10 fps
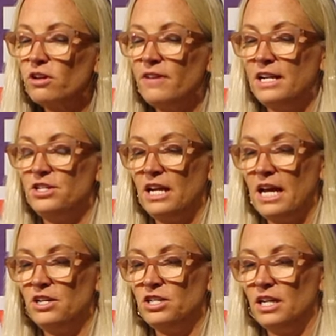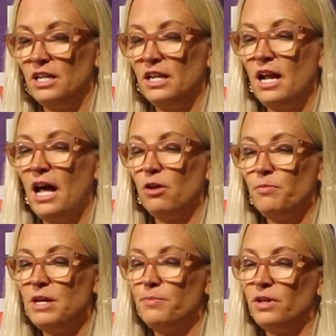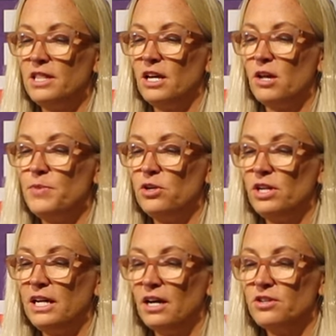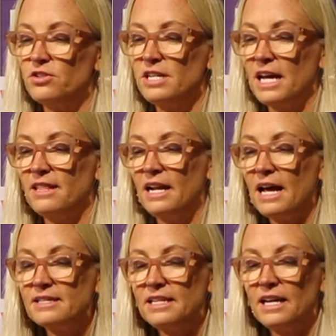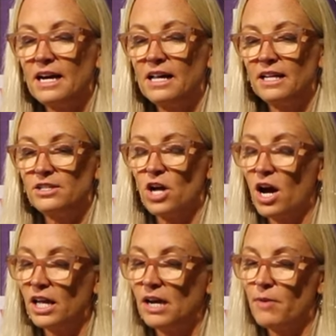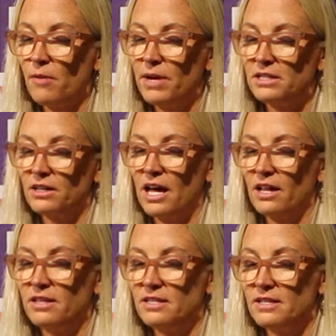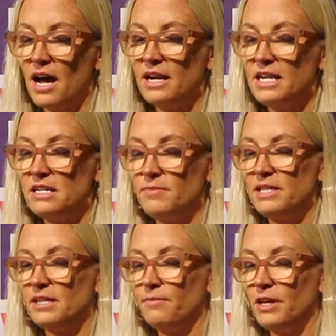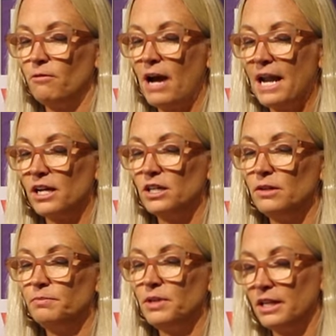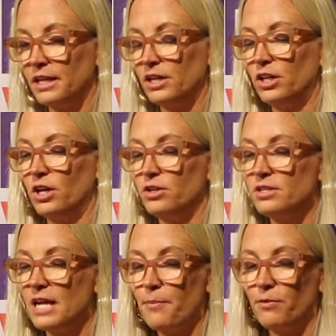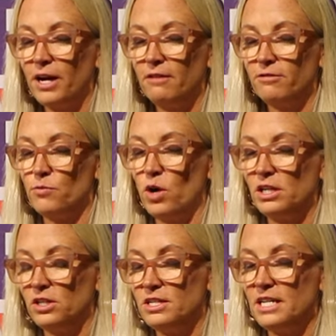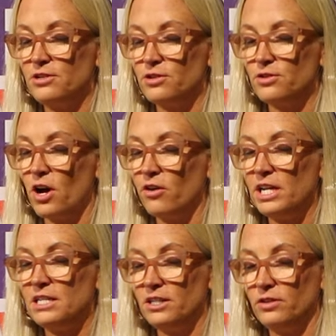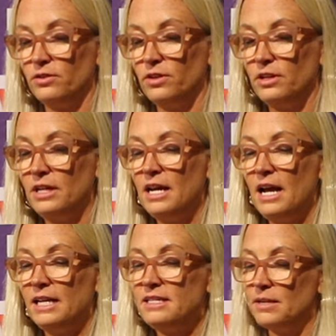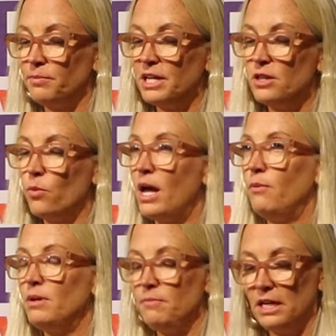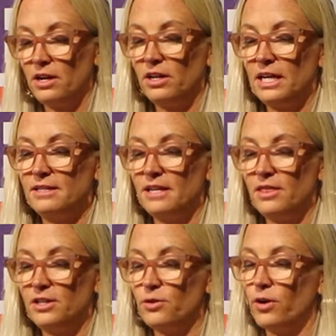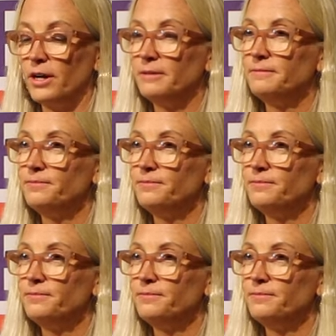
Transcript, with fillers: of education, help people in the community understand that SEL and talking about mental health does not need to be something radical, political, or separate from what good teachers already do. It's simply the way we meet our kids at the door.